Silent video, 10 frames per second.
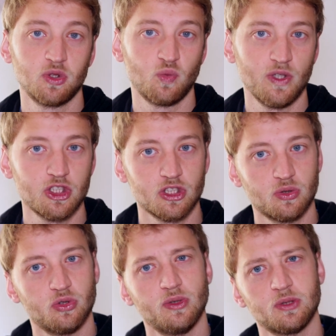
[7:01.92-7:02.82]
switch
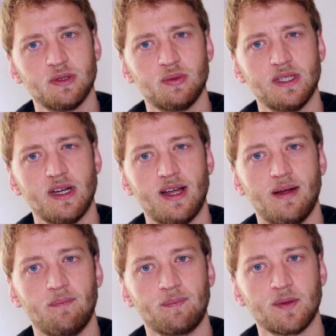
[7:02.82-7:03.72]
to switch between
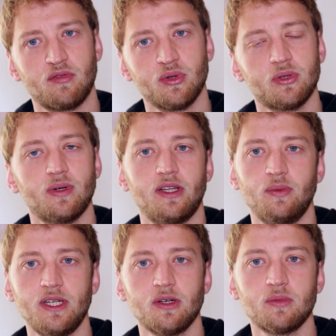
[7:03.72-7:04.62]
photo and
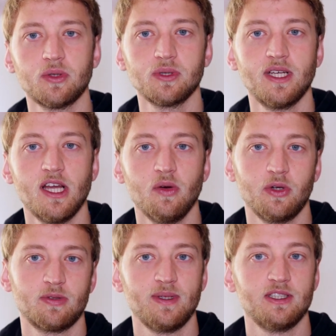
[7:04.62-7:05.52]
video mode,
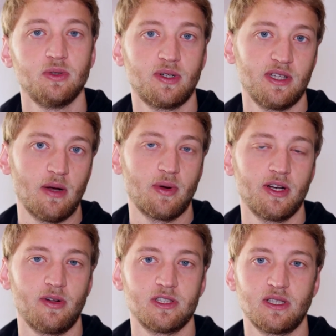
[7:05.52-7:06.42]
which means you now
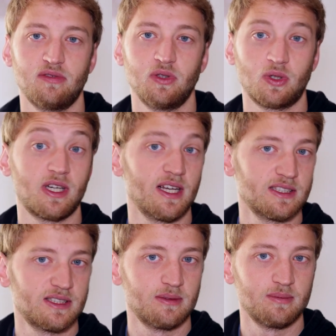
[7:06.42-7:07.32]
can also have your
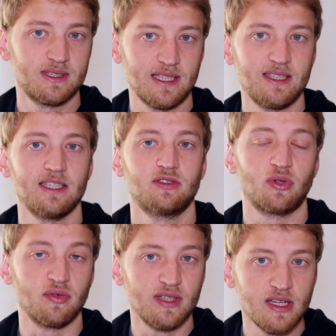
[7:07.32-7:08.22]
custom settings
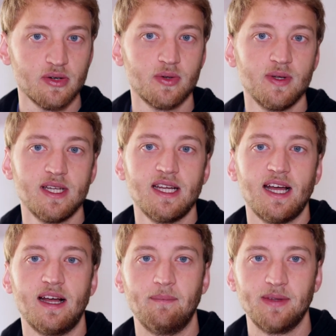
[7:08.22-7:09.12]
for video.
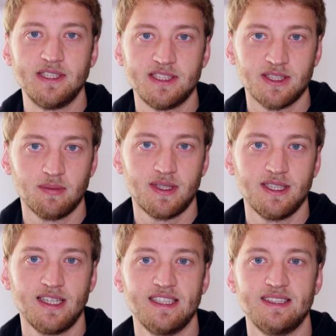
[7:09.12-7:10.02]
This is
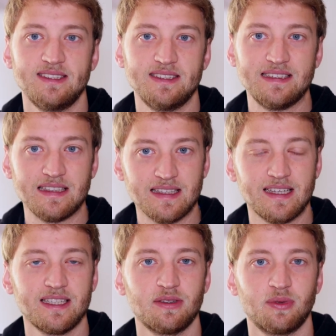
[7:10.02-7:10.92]
something I didn't
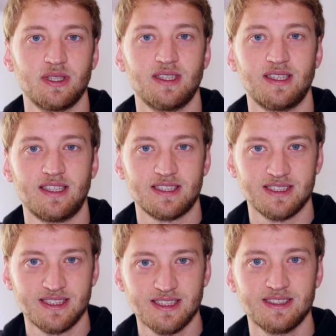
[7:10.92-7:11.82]
like with the
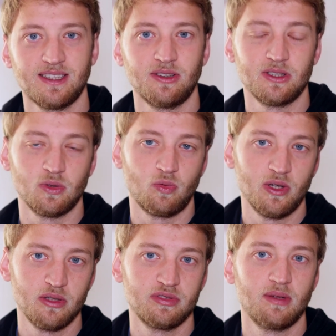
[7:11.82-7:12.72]
R6, and also
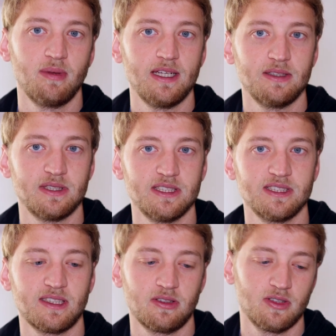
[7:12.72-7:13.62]
one of the main
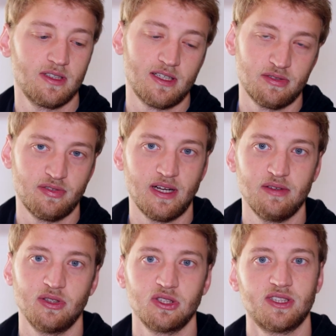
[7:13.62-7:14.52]
reasons I got an
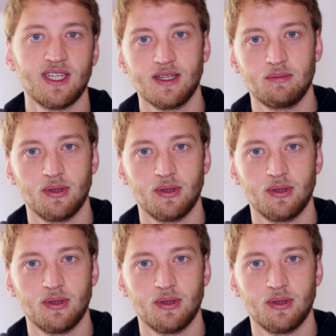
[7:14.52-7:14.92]
R5 as a second